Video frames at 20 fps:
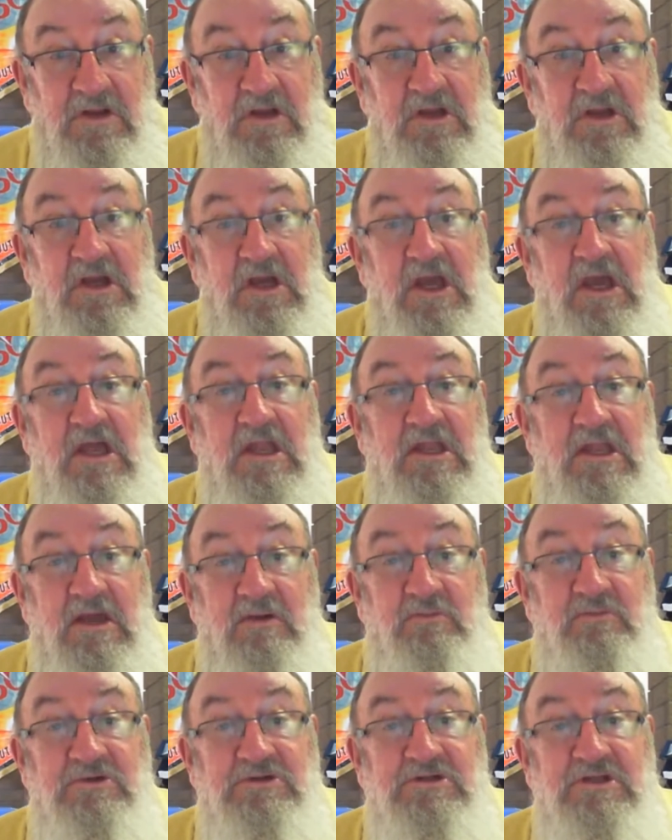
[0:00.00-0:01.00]
And that
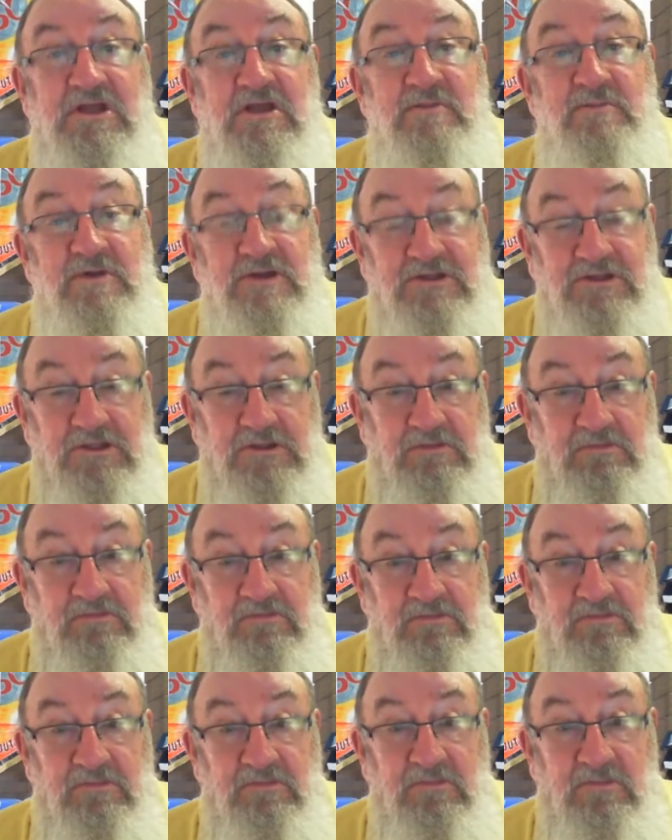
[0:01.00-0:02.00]
was their mission.
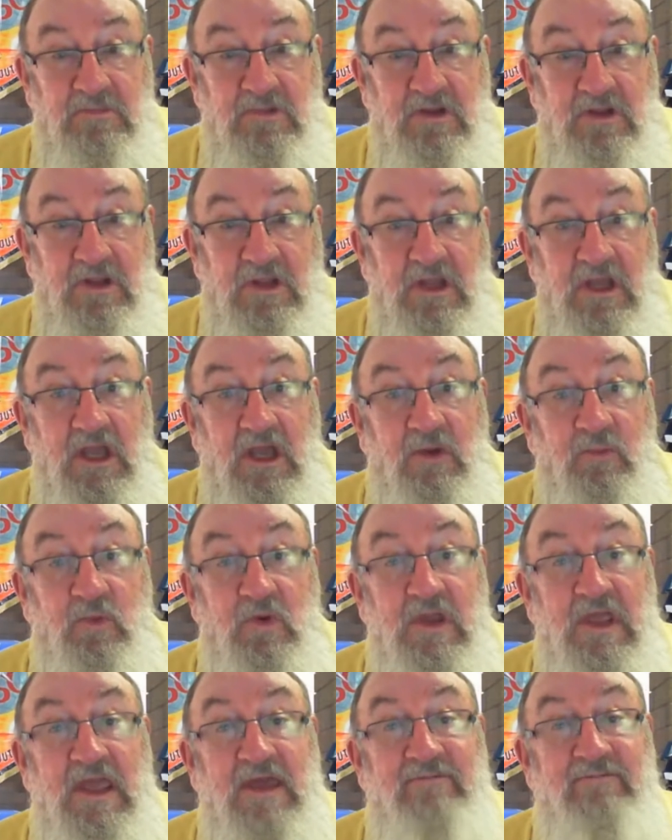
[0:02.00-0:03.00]
And we
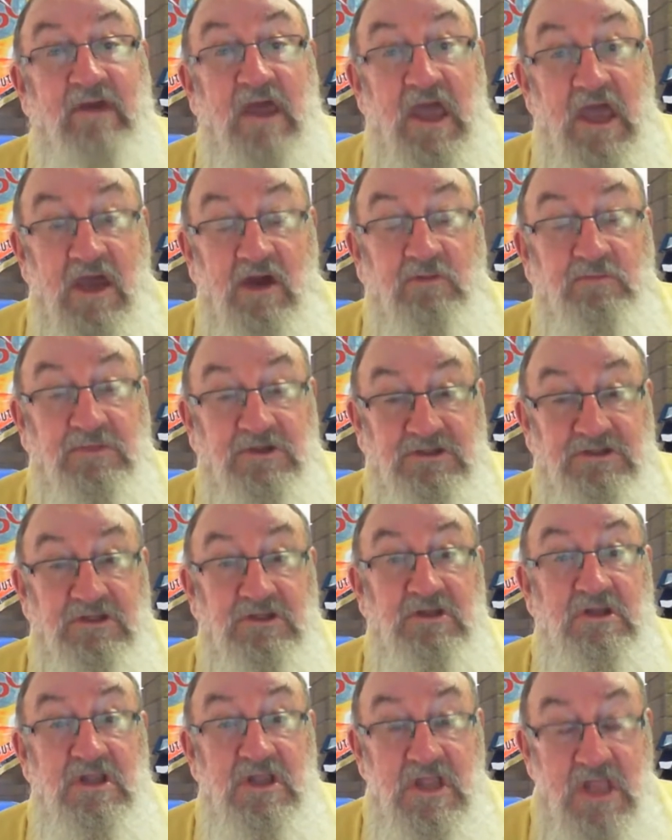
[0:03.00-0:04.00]
have our
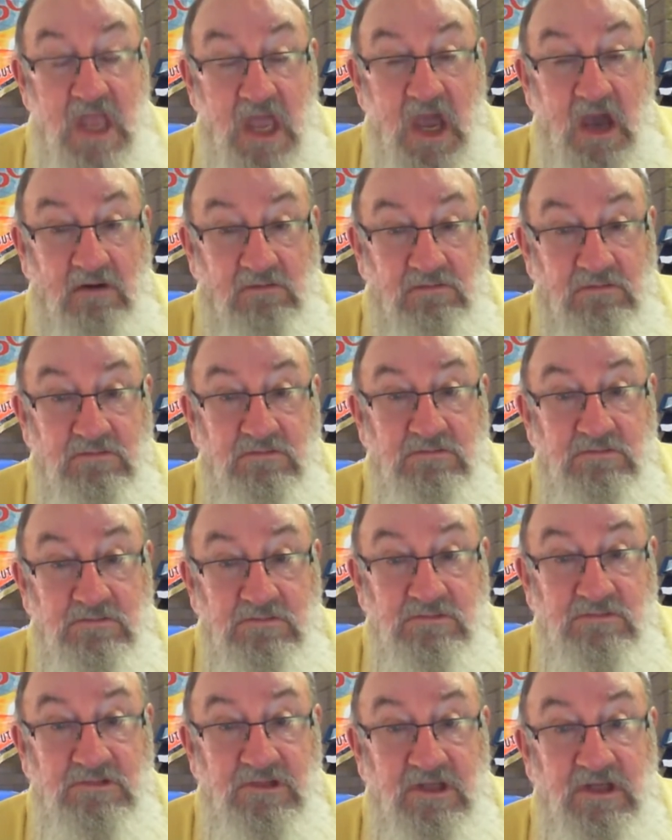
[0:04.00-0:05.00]
mission now
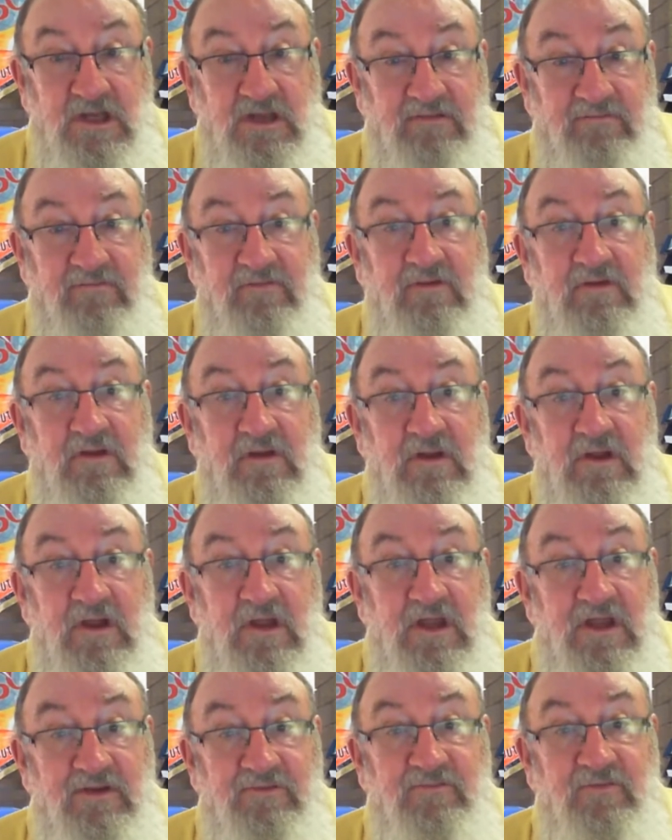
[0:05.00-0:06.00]
to live
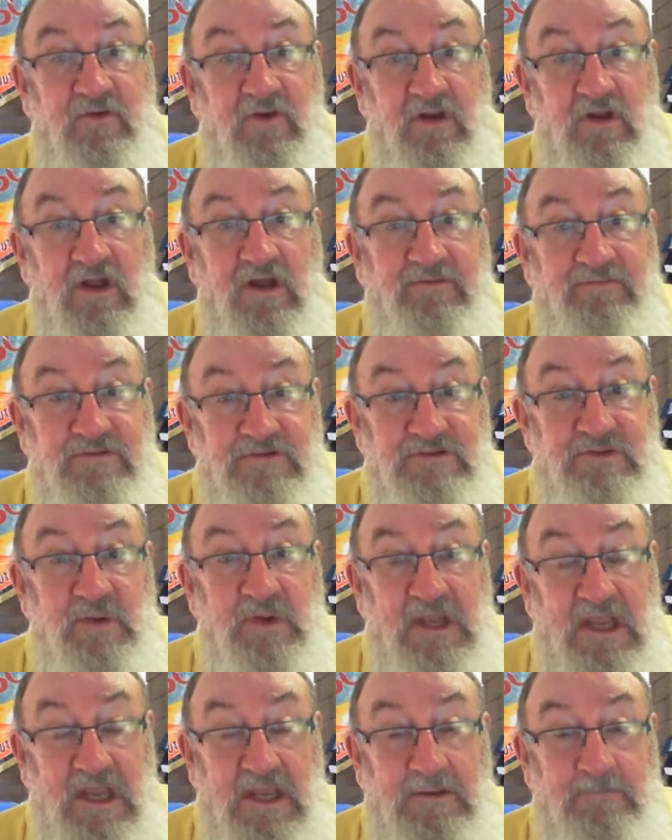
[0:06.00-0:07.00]
as full a life as we
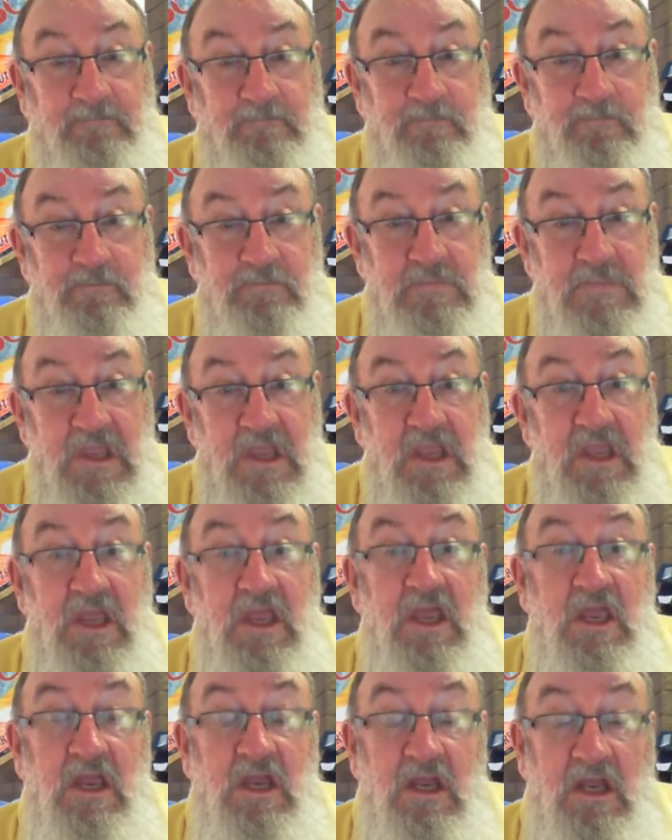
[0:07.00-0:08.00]
can.
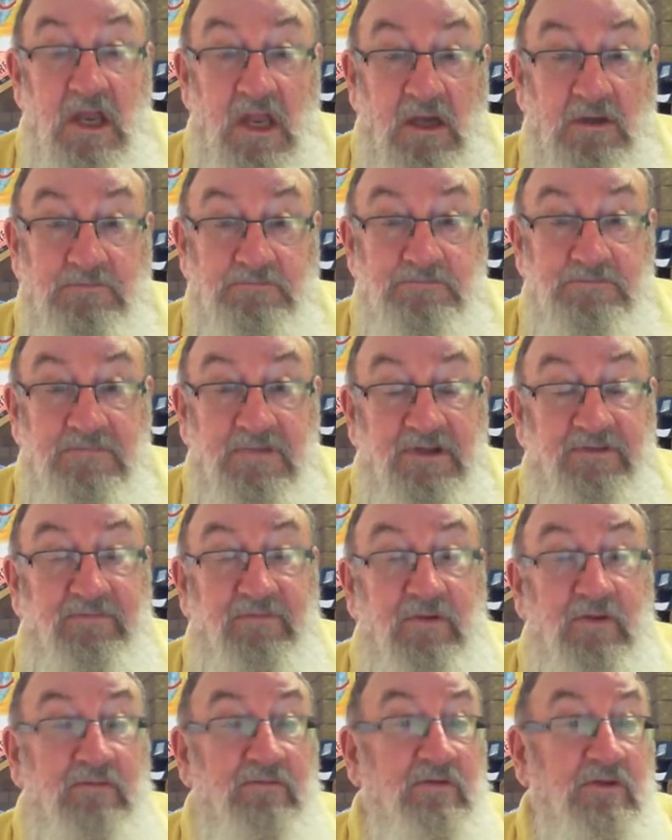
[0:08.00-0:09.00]
Now, if
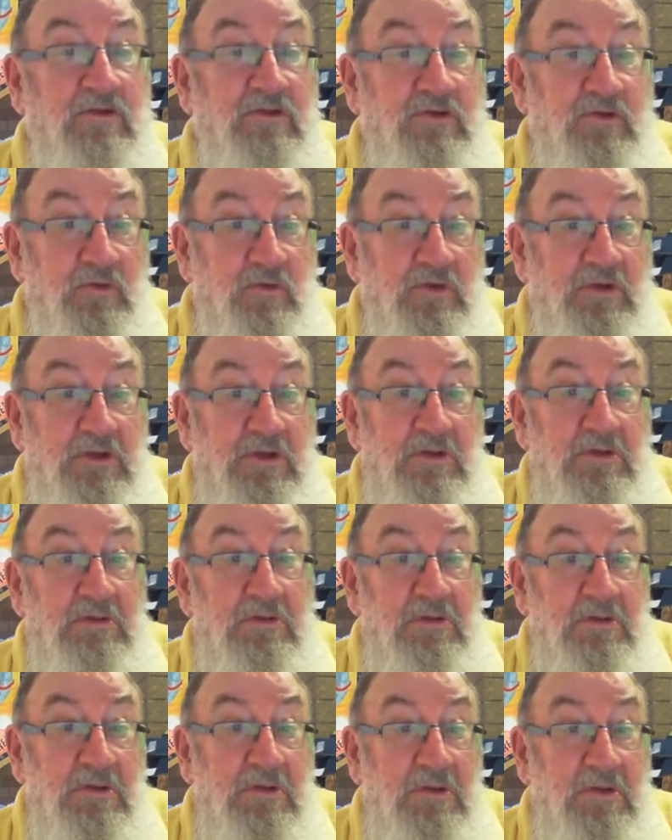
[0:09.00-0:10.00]
you've enjoyed
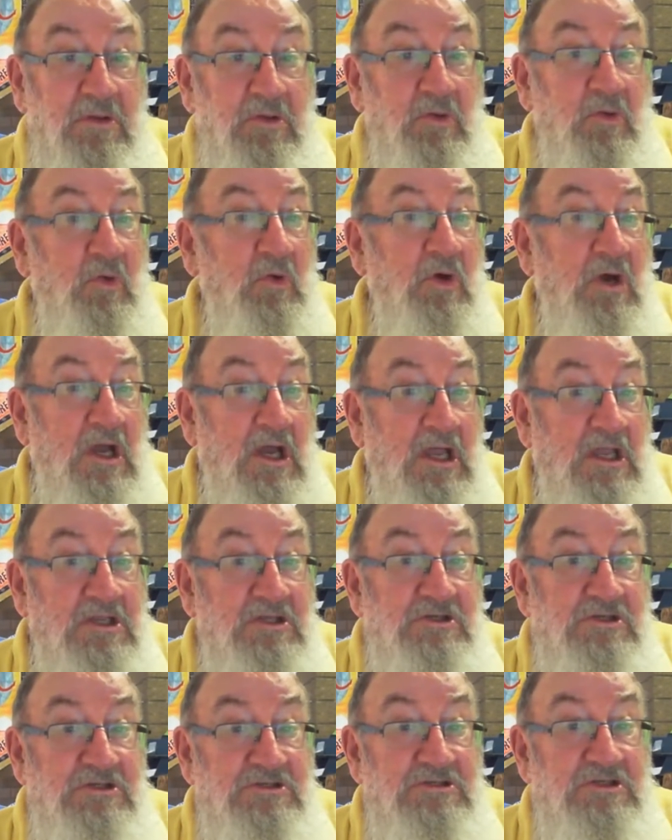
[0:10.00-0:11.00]
or are
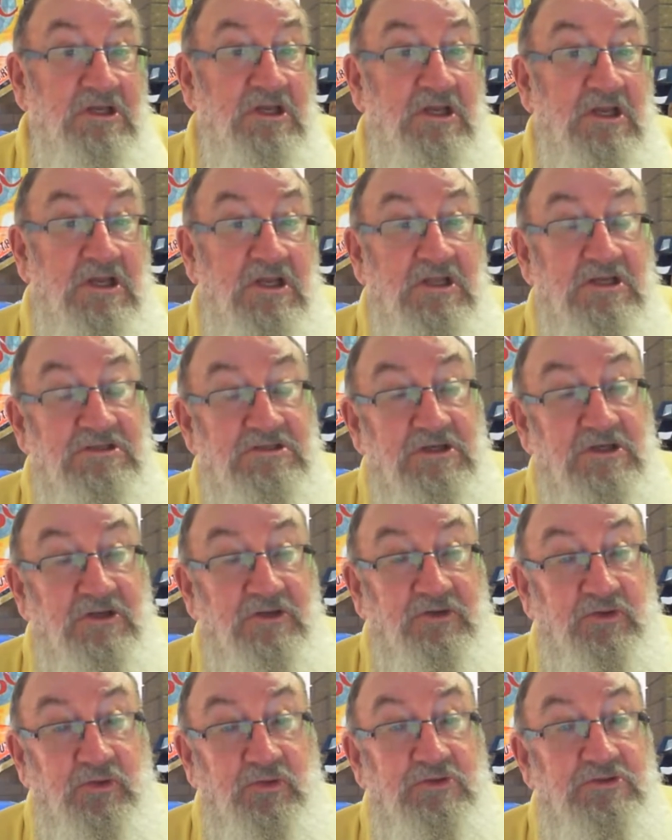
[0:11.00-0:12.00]
interested in these little
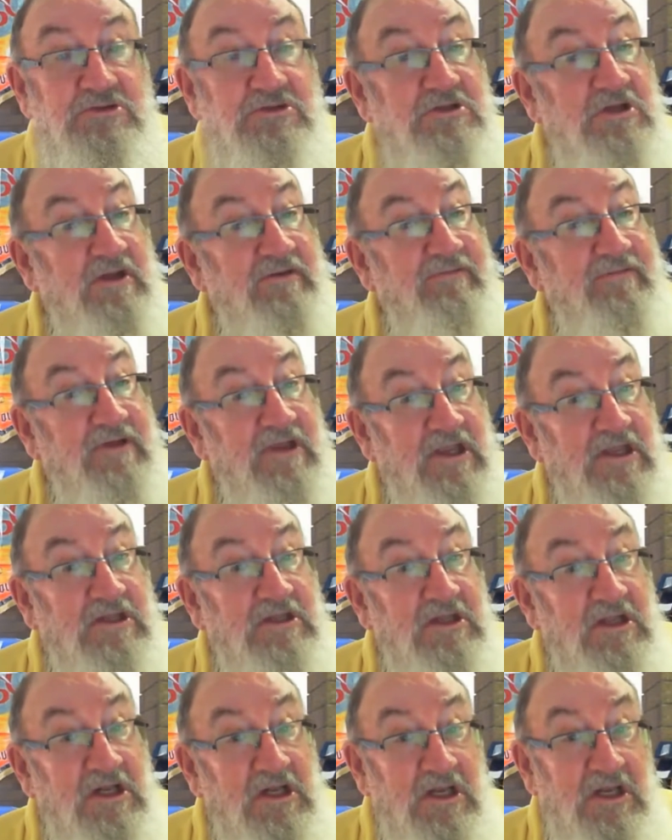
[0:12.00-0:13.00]
talks, don't forget to
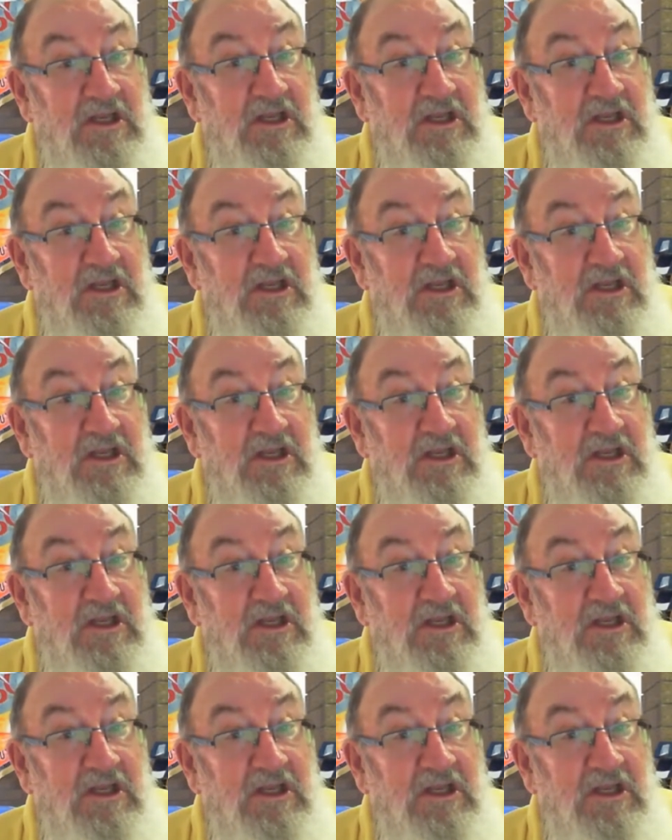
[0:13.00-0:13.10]
click